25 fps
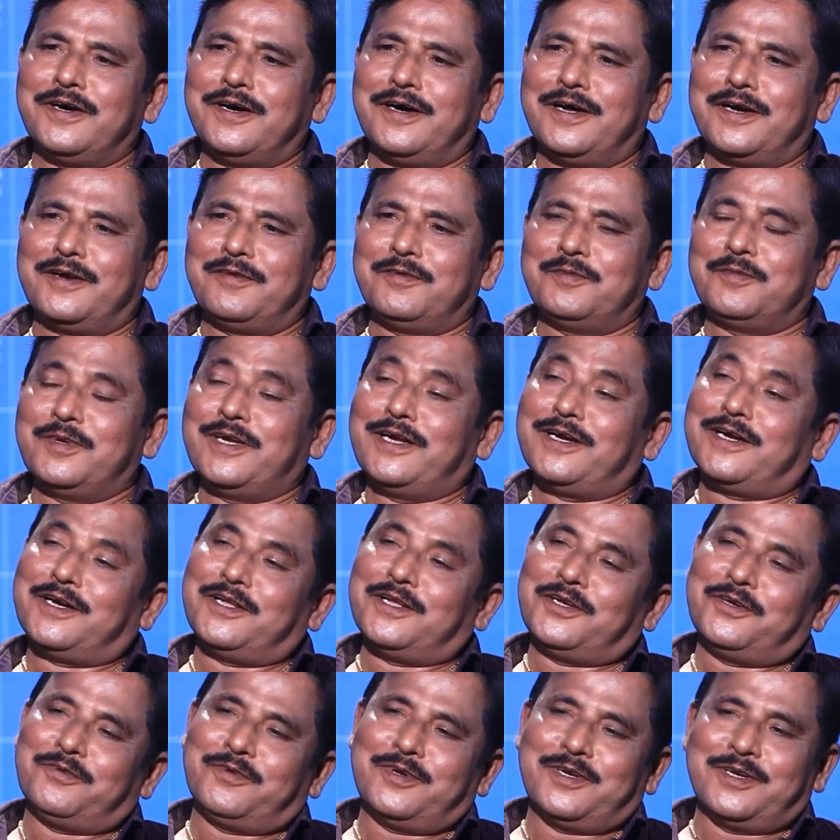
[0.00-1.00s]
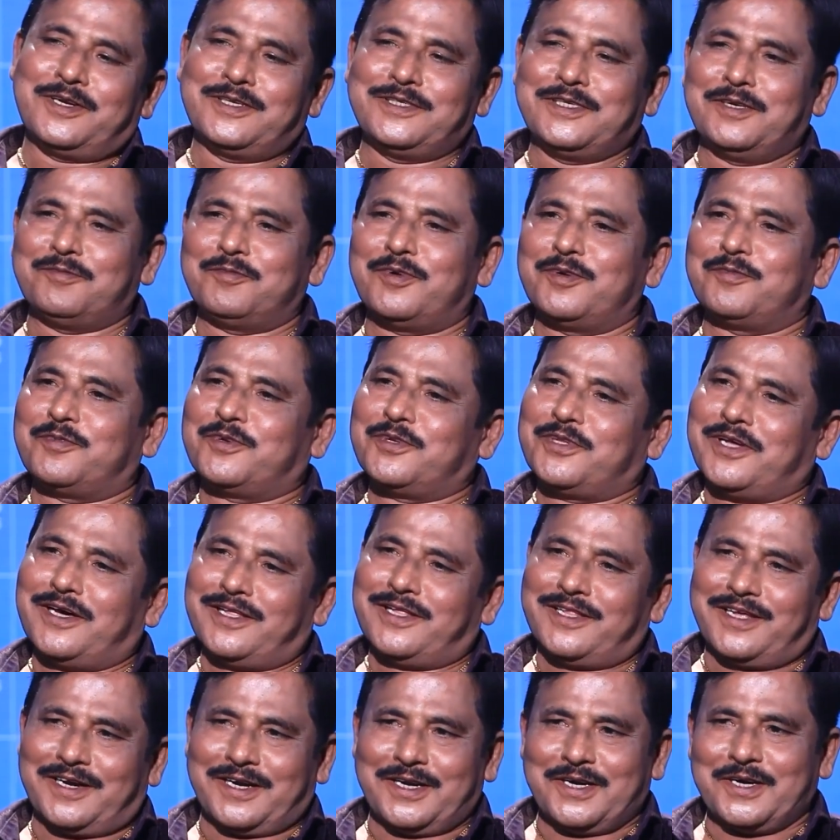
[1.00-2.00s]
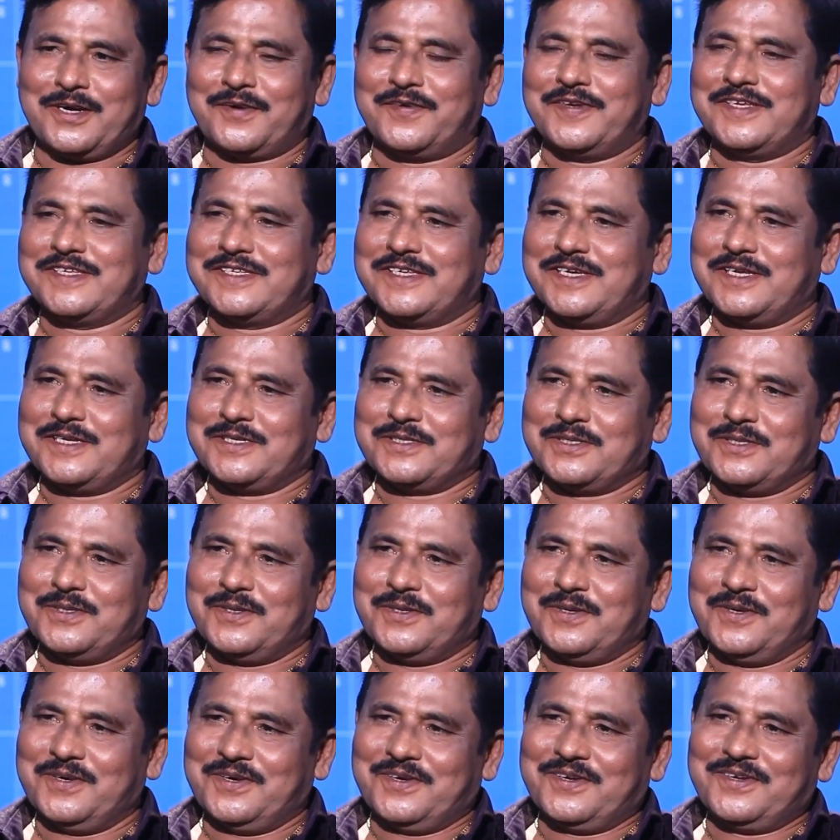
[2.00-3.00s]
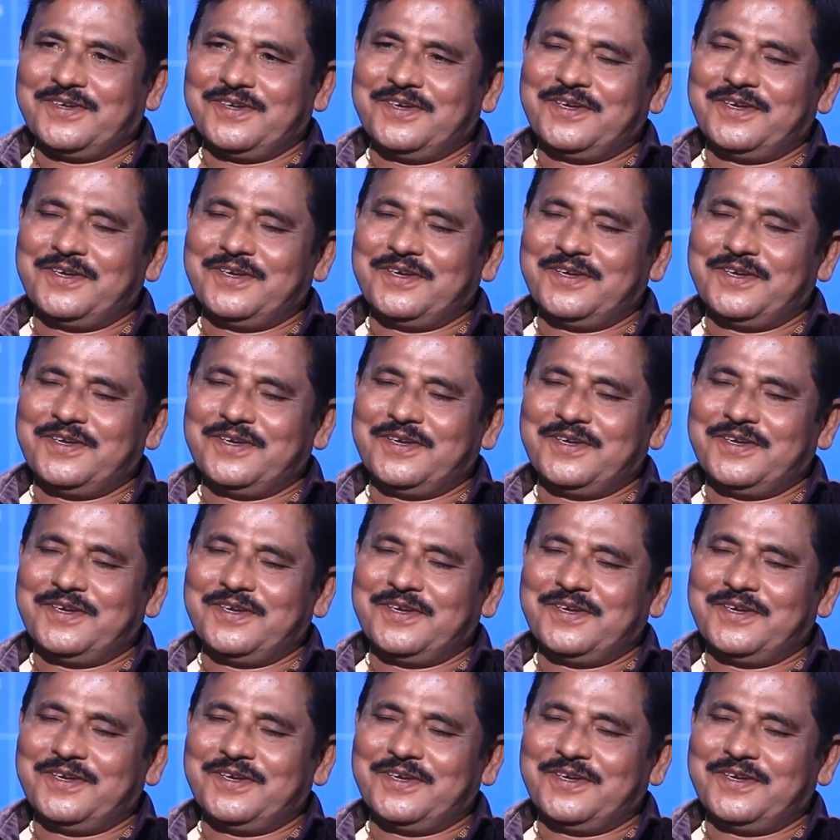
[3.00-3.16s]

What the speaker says: and immediately you will jump up to the other languages also. It